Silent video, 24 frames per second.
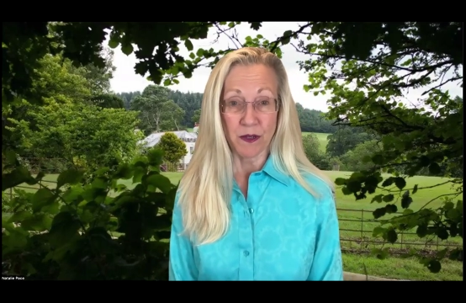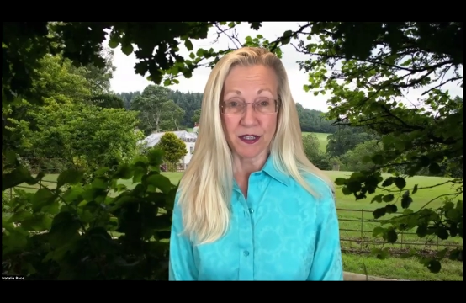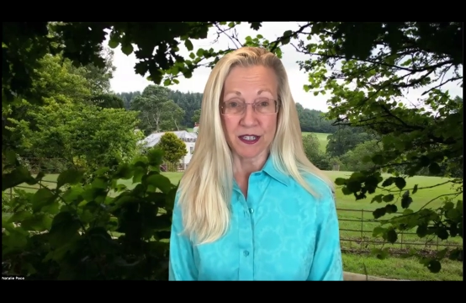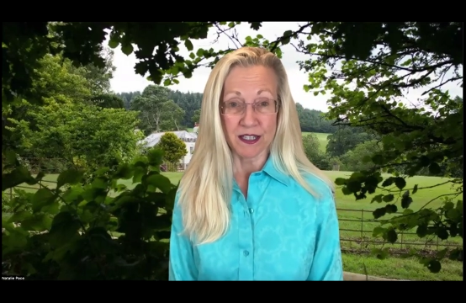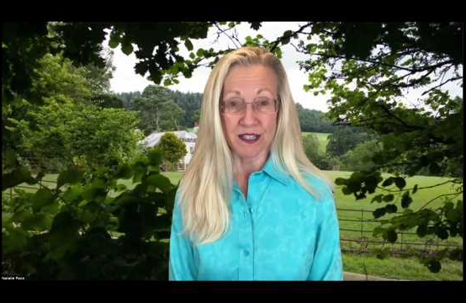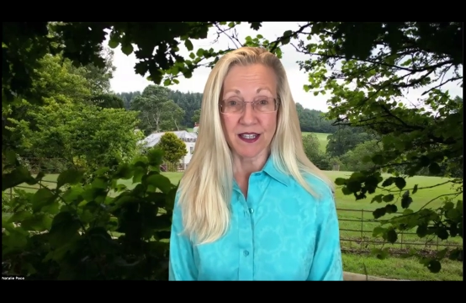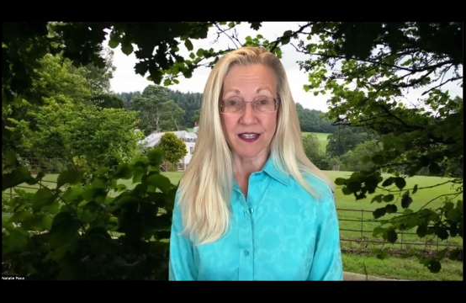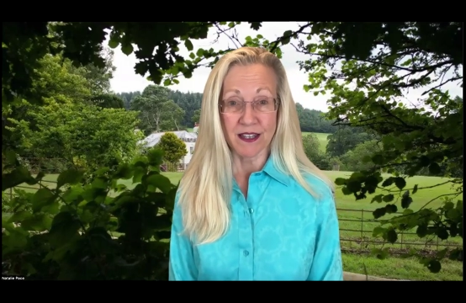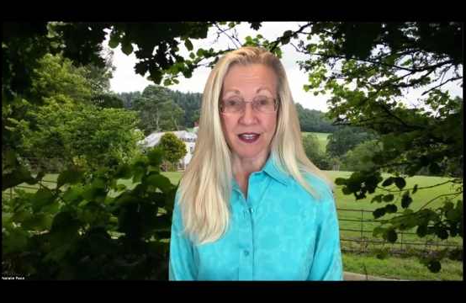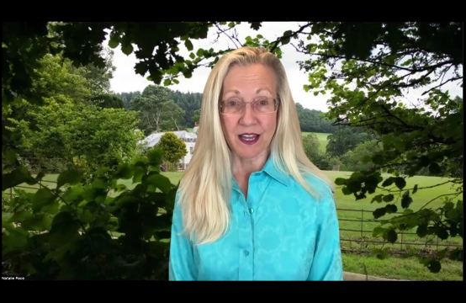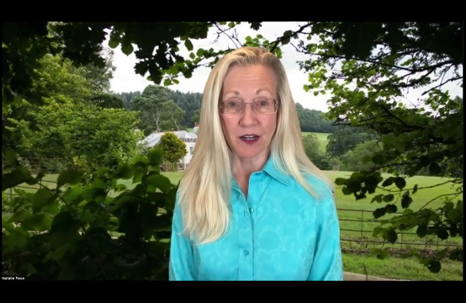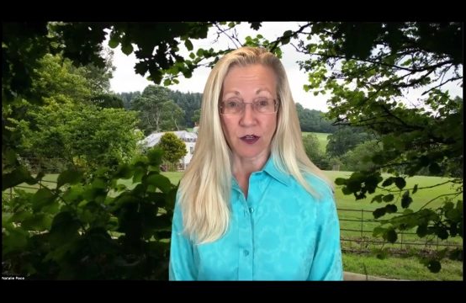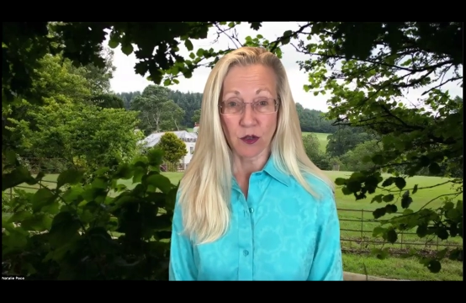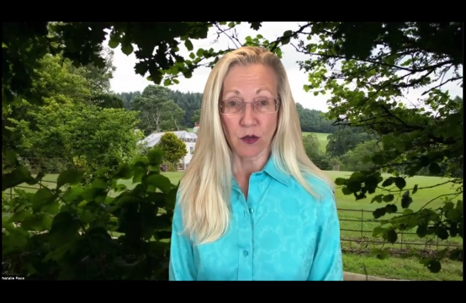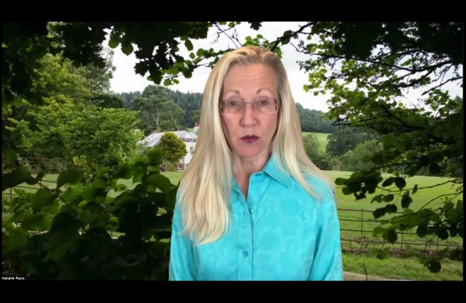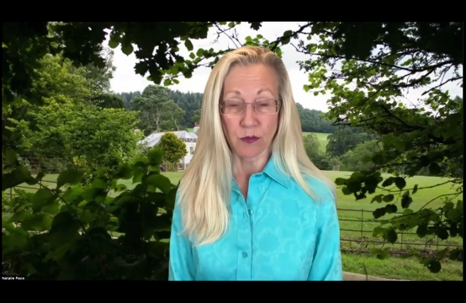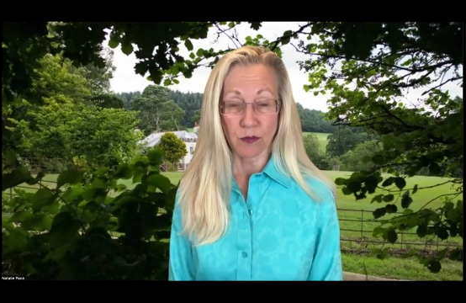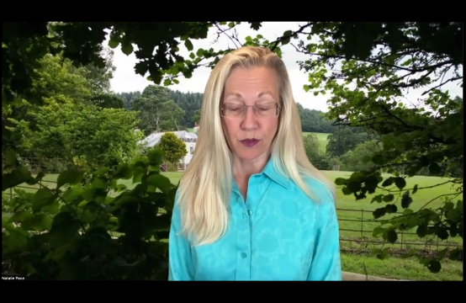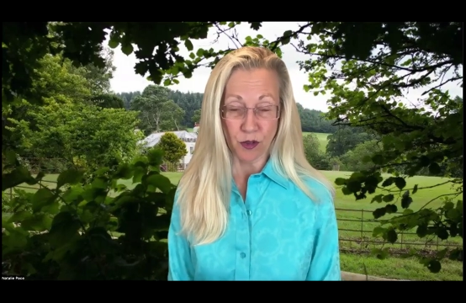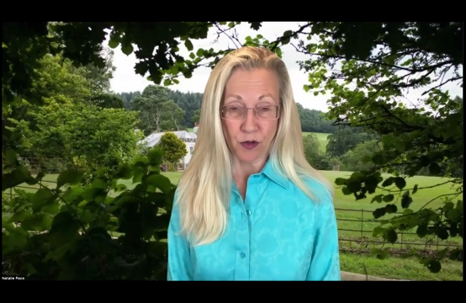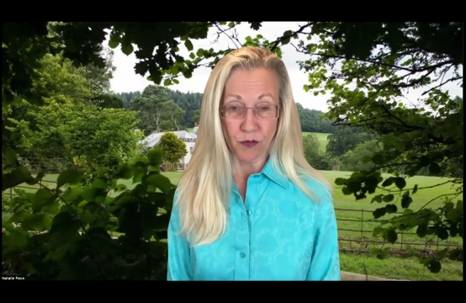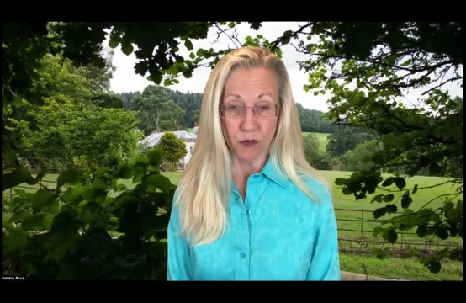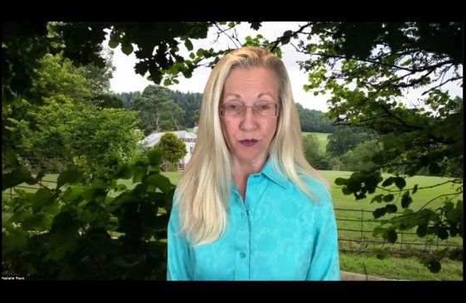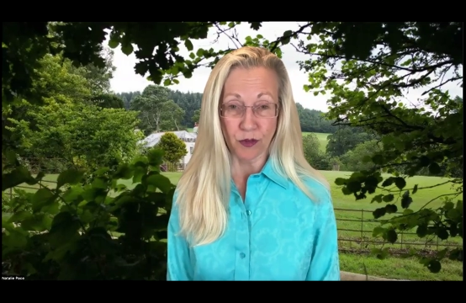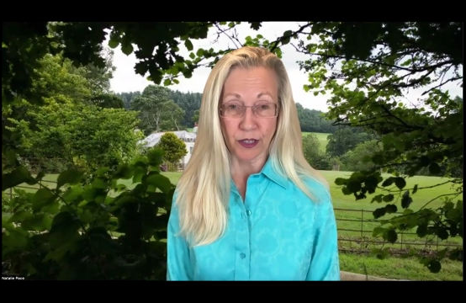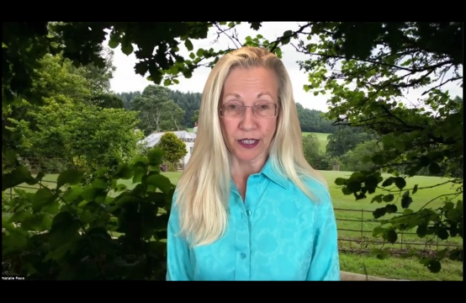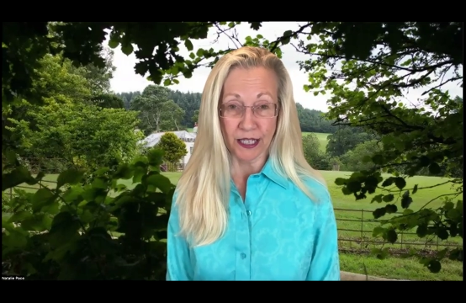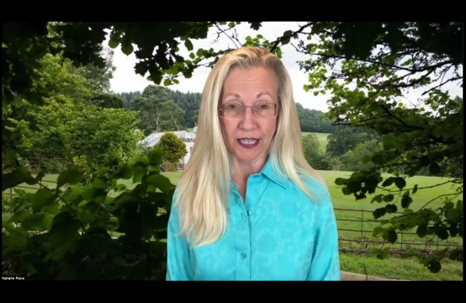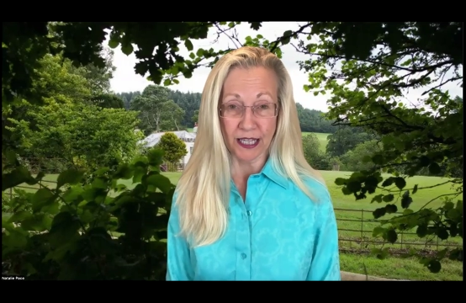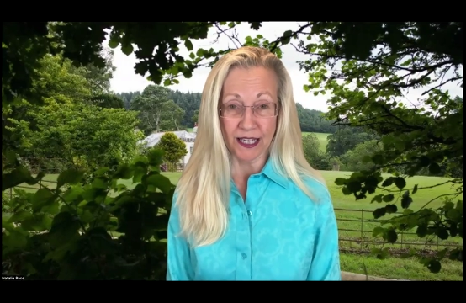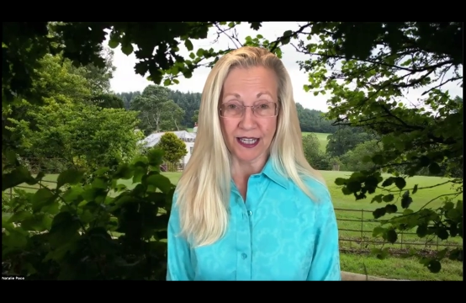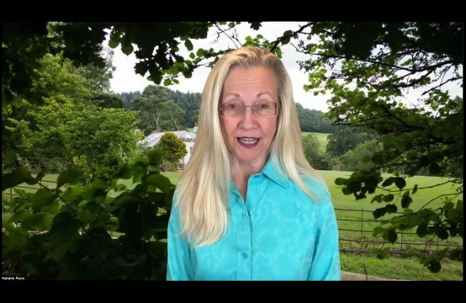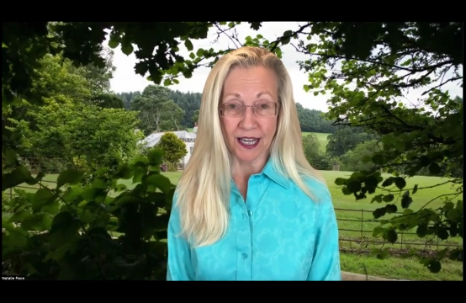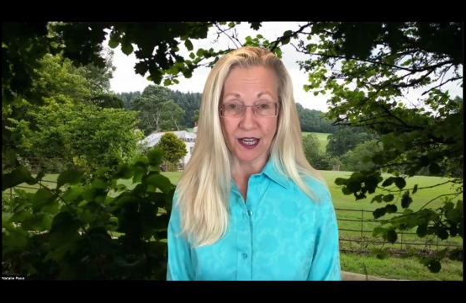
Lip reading: We see that over and over again,